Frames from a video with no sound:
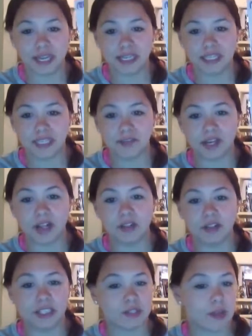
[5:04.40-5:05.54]
that I didn't even color
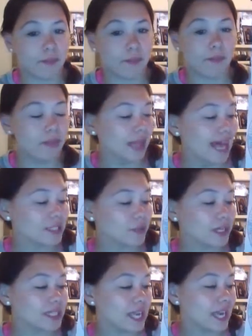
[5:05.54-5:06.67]
these last
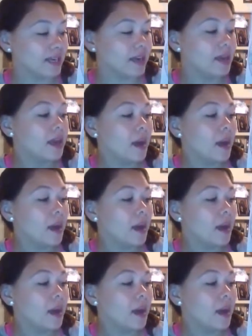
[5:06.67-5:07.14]
week's in.